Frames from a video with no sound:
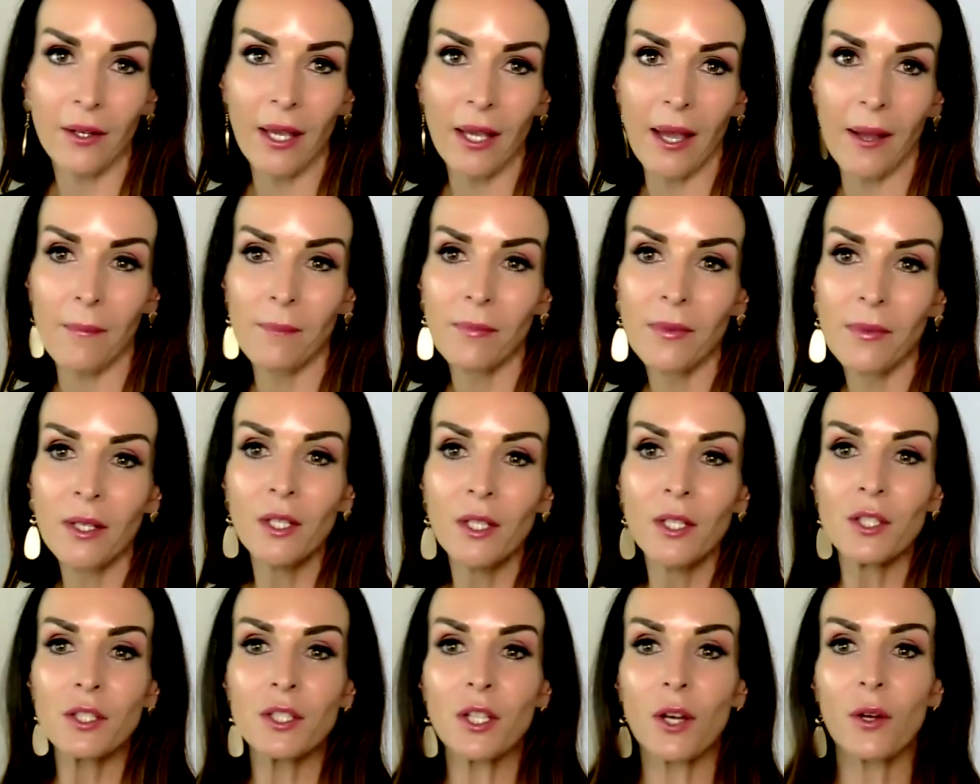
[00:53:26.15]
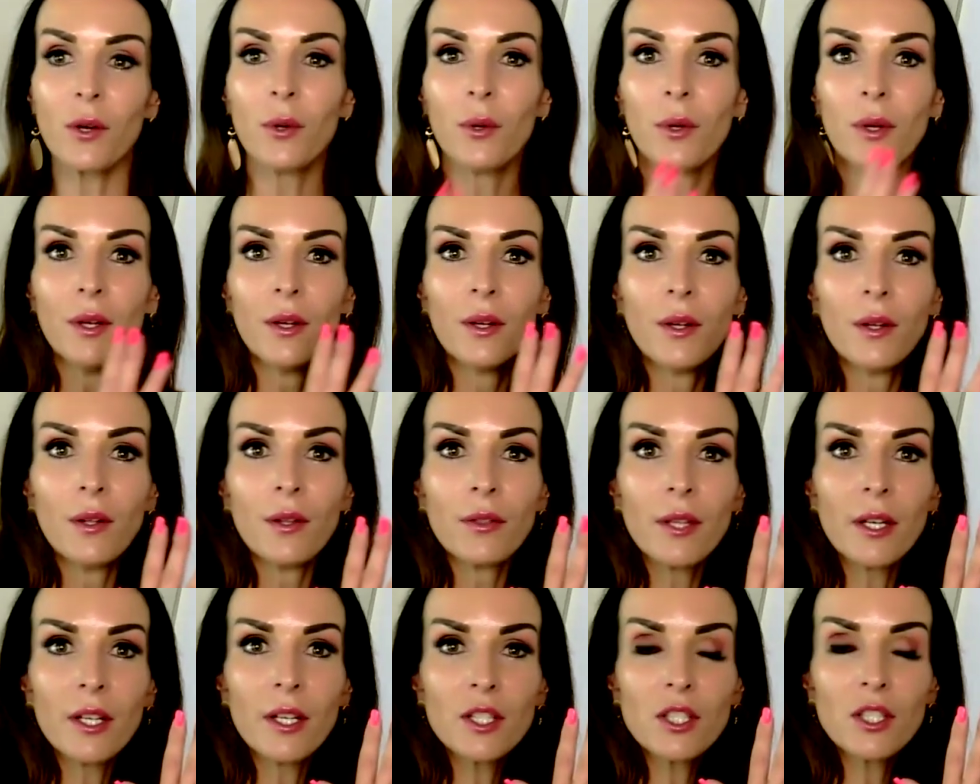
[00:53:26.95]
Okay, so
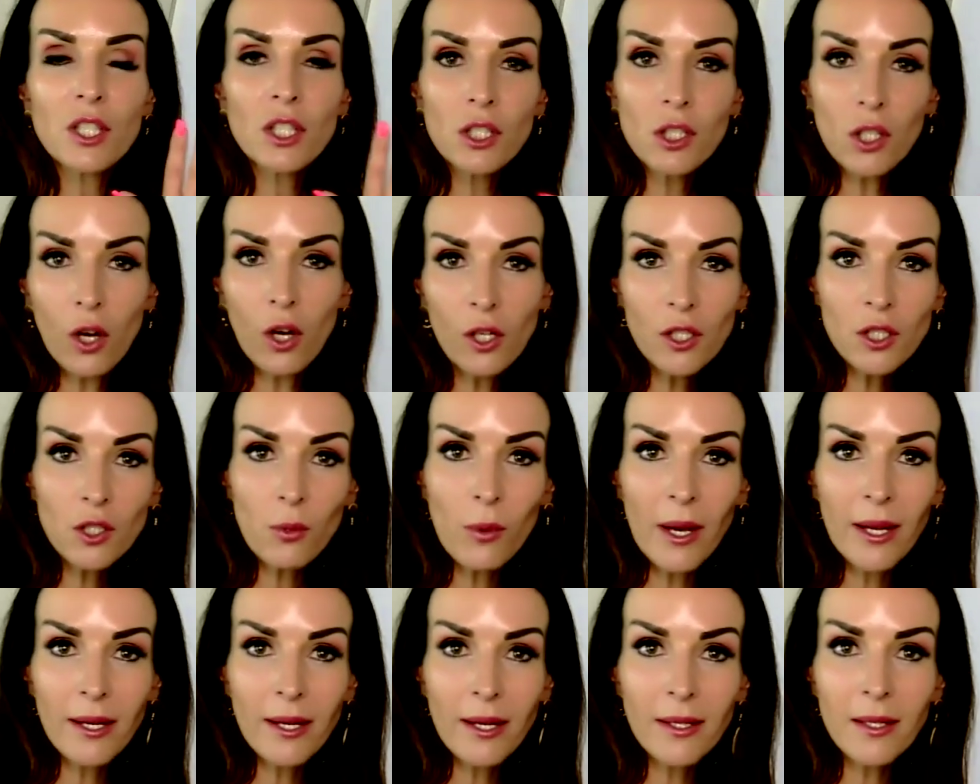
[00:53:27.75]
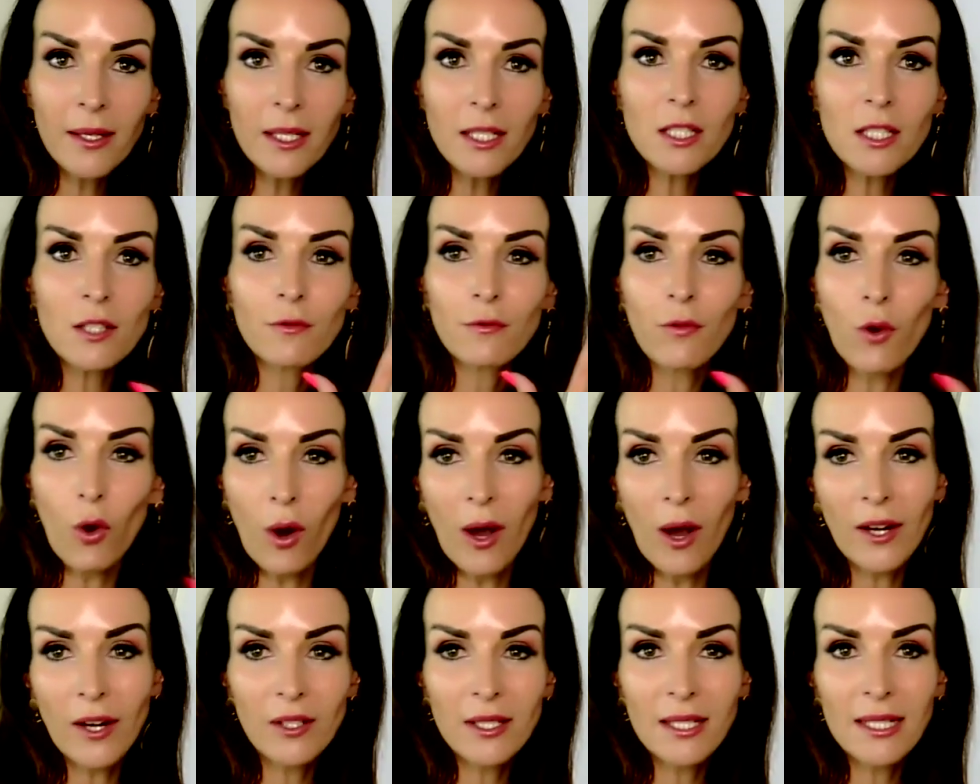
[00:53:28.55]
the starter one is
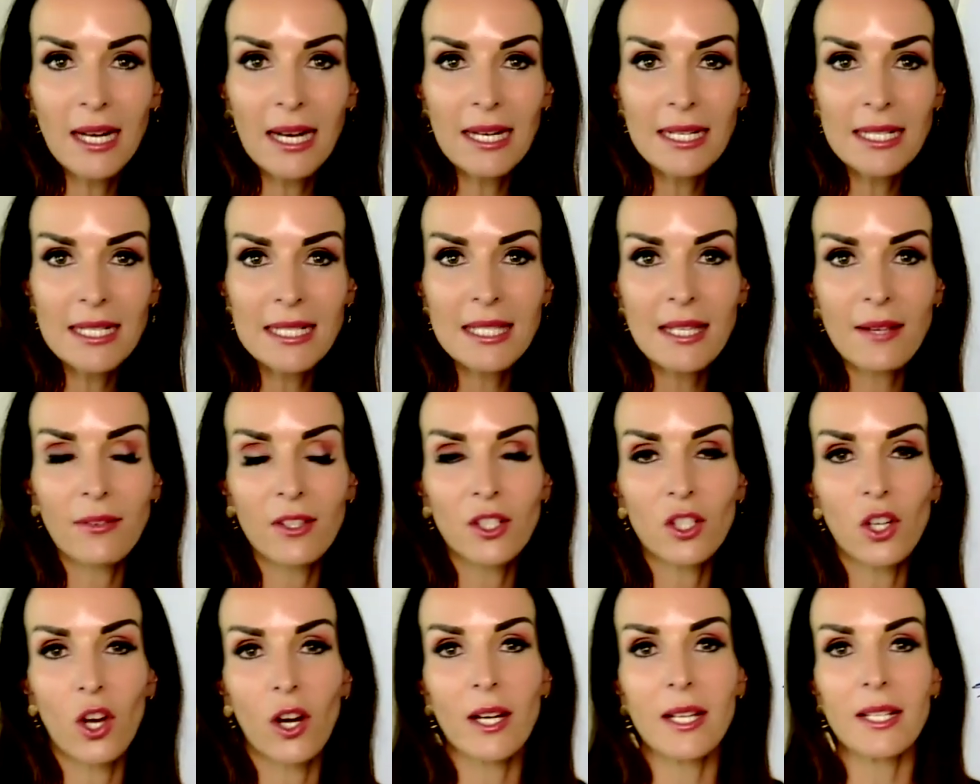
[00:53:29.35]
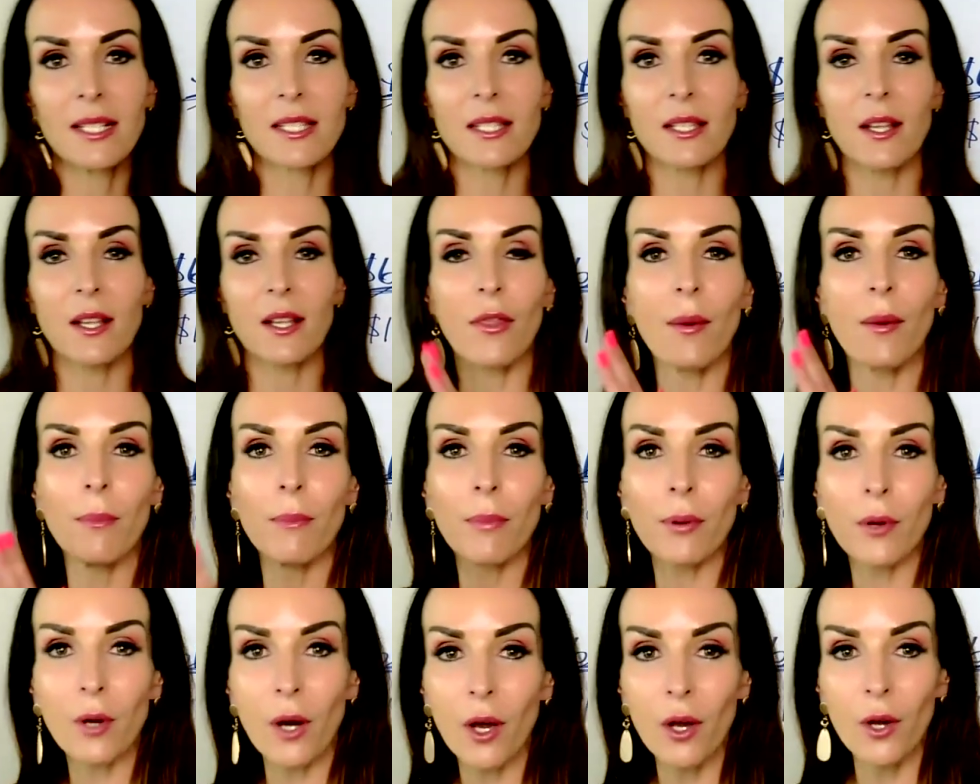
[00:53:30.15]
$497.
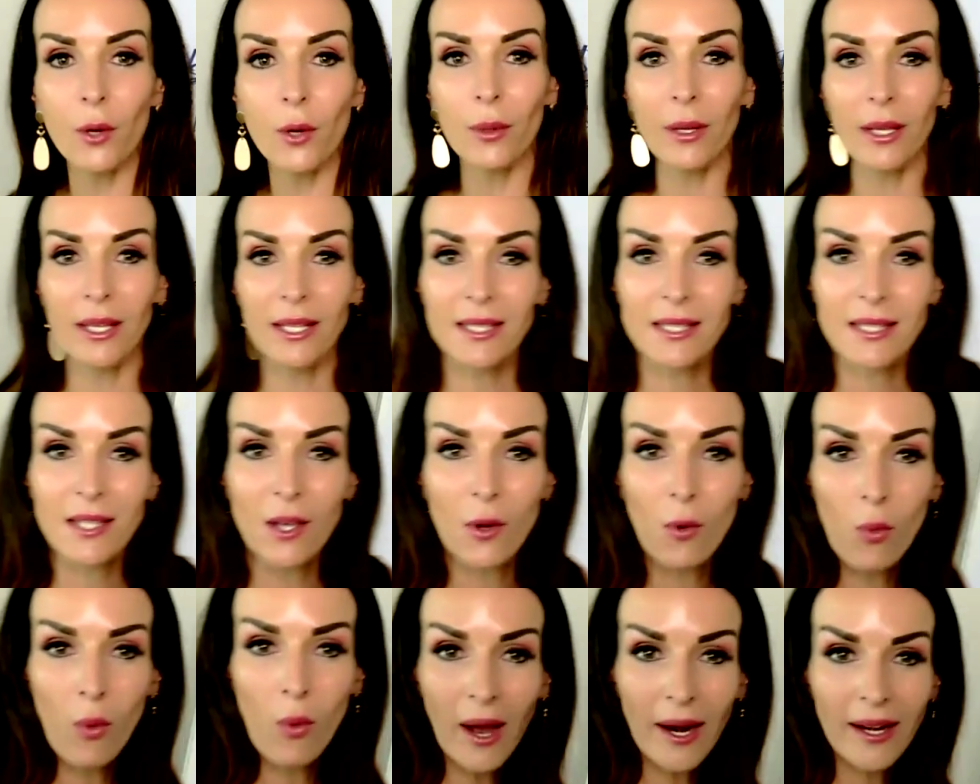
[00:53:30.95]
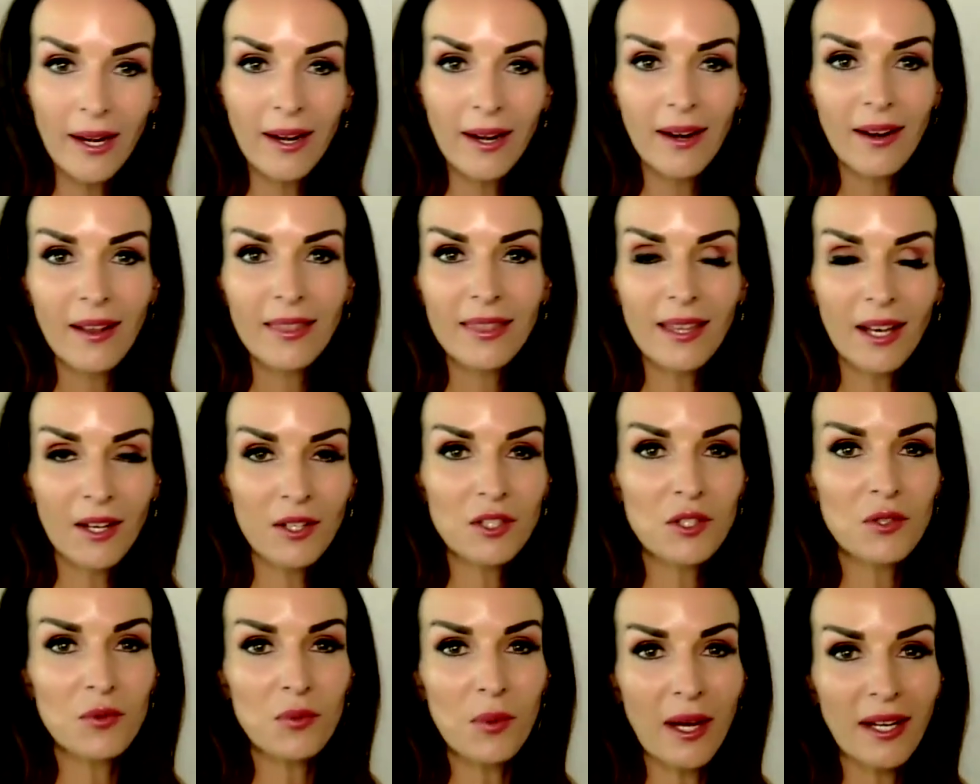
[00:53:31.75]
The Pro is the
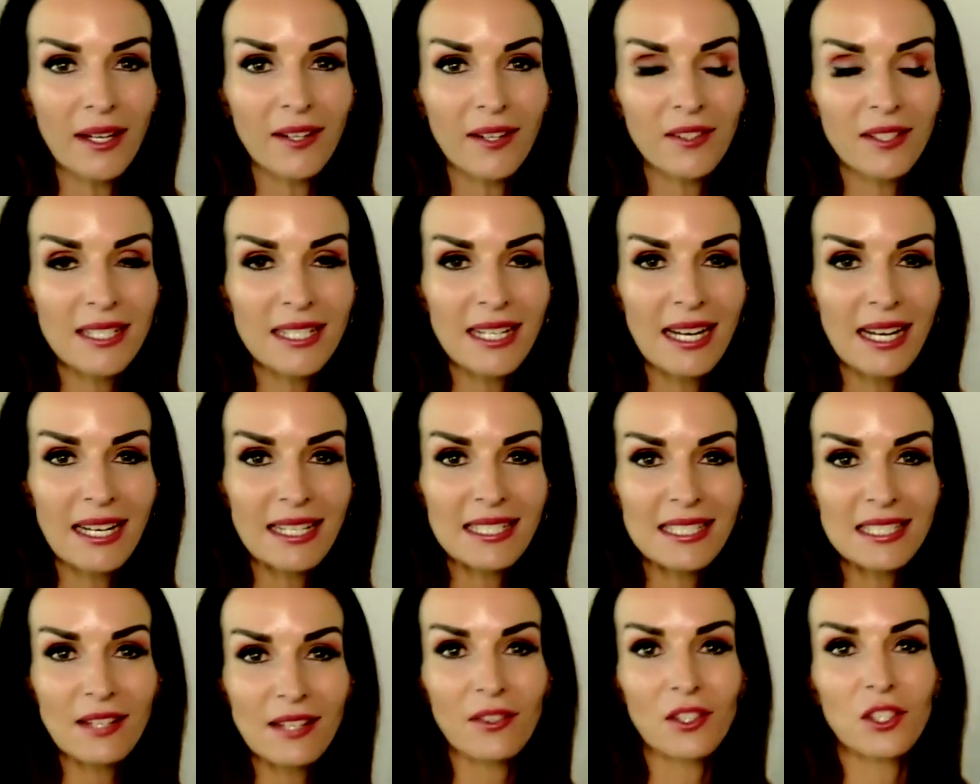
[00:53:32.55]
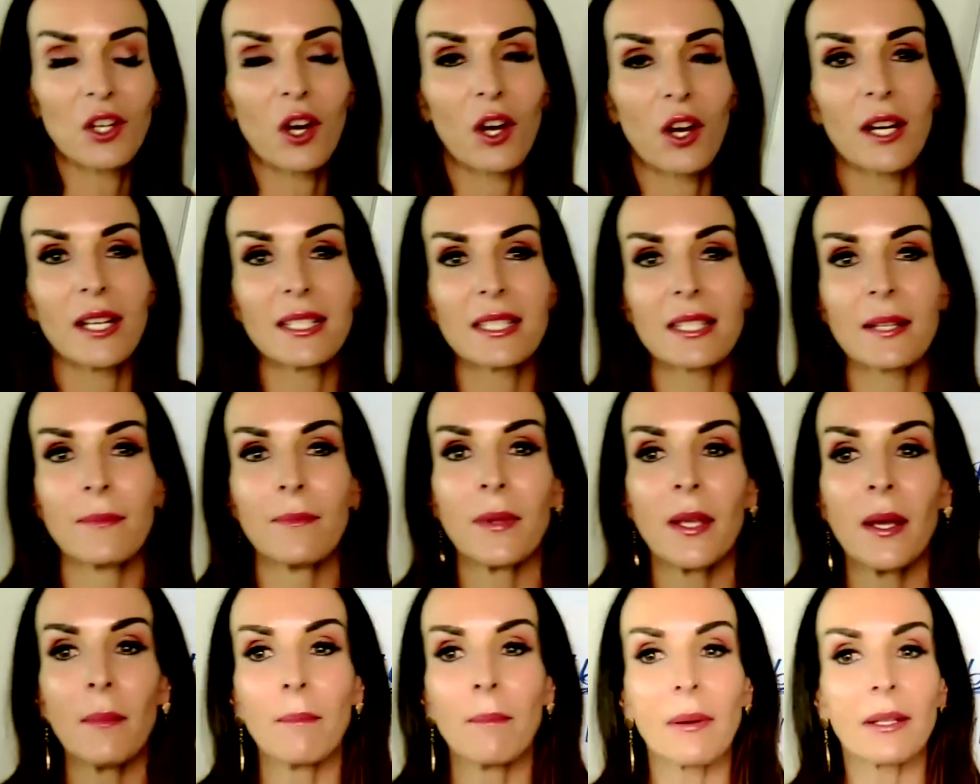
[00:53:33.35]
$1,197,
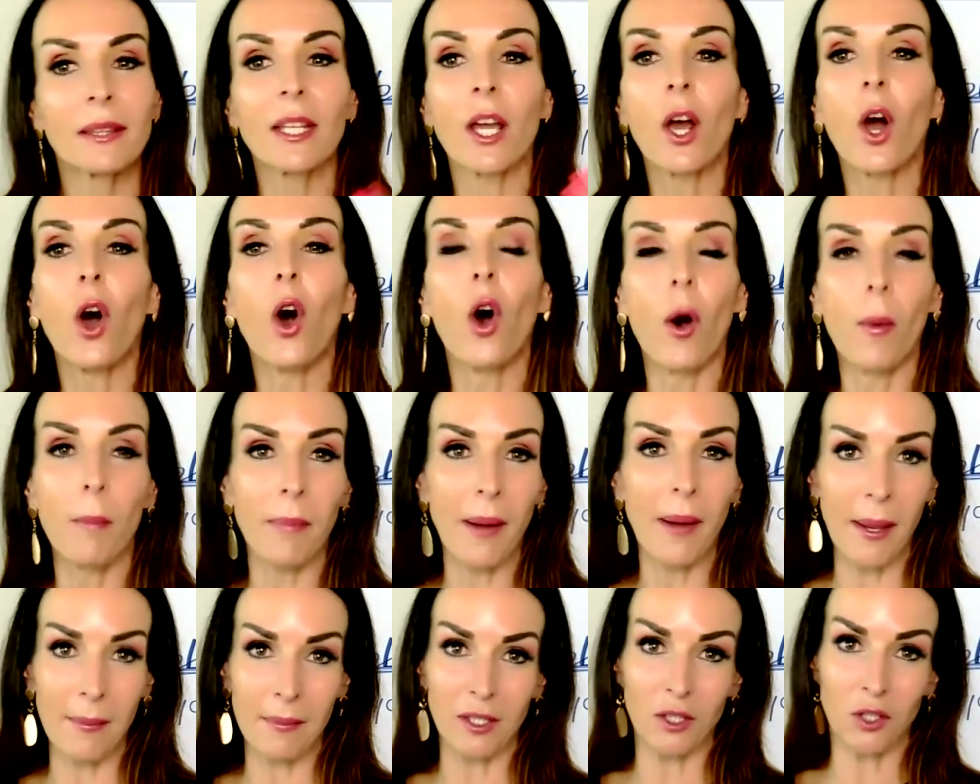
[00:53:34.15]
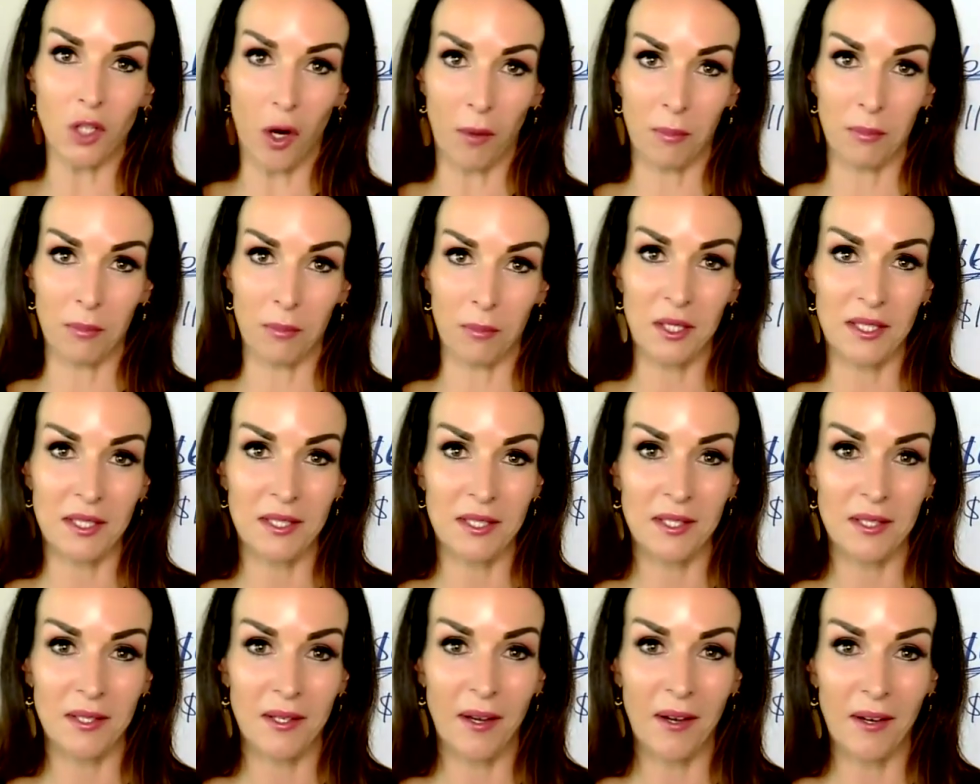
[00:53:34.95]
but there are payment
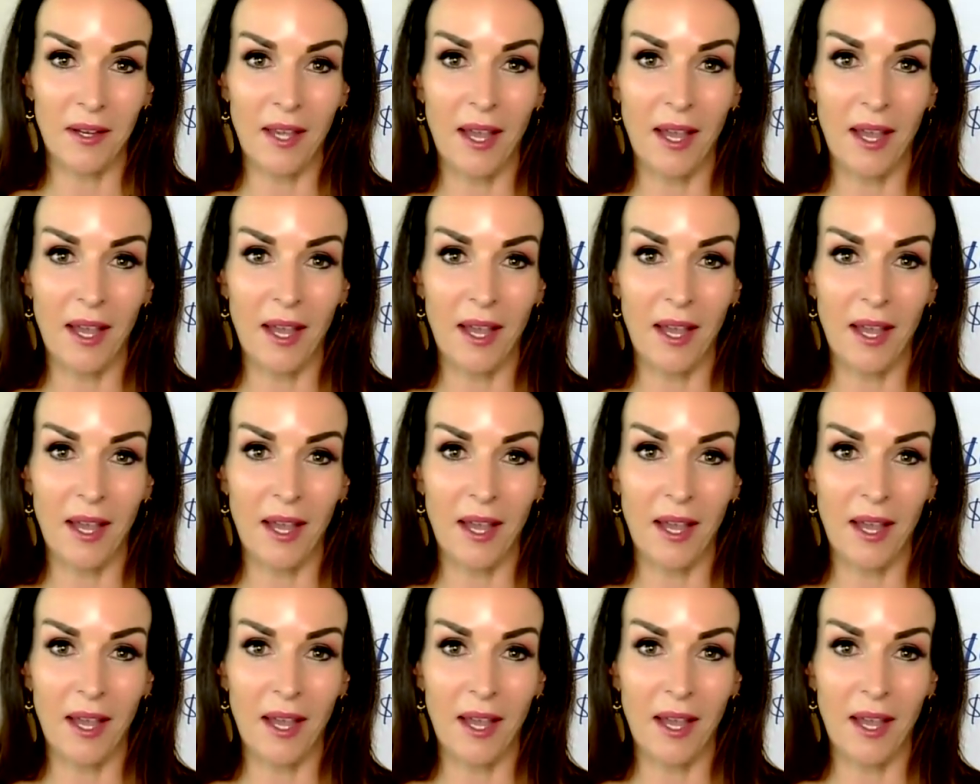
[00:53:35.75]
options.